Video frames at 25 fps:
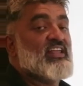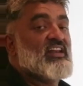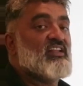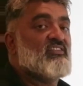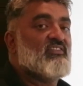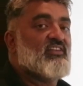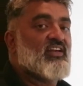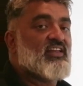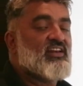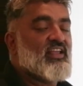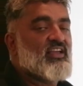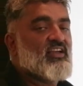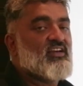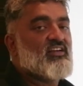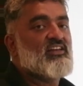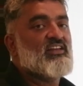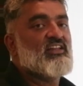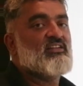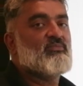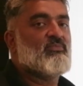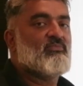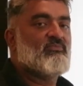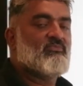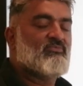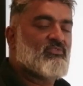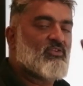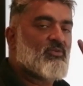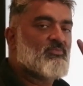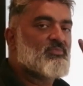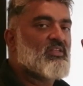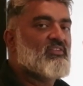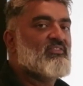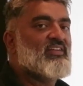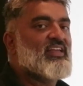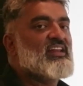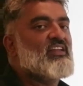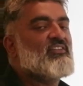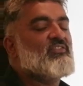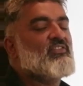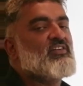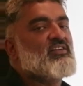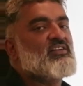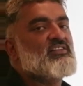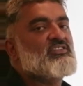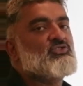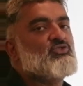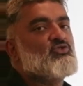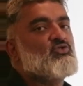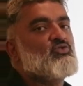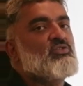very early from the very
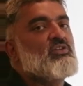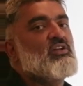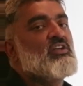first rule.